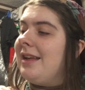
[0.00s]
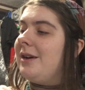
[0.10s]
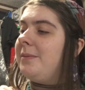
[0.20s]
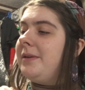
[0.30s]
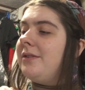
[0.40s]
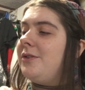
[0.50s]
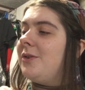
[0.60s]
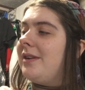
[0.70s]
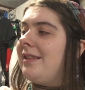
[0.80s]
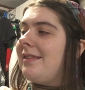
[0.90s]
Hope you
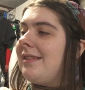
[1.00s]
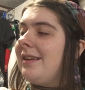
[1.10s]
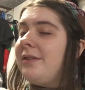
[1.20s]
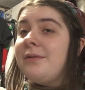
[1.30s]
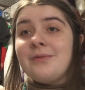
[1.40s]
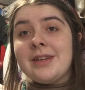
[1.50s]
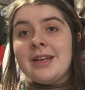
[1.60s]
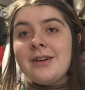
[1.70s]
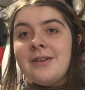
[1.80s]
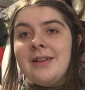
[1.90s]
enjoyed this little
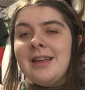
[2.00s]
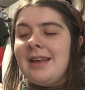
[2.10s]
video.